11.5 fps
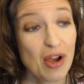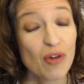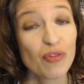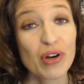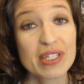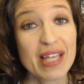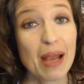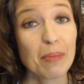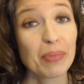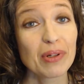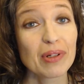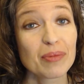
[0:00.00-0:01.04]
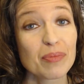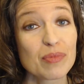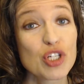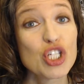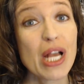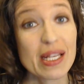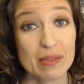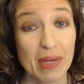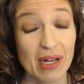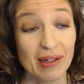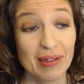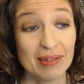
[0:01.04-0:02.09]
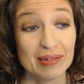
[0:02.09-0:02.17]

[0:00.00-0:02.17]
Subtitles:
For example, Jezebel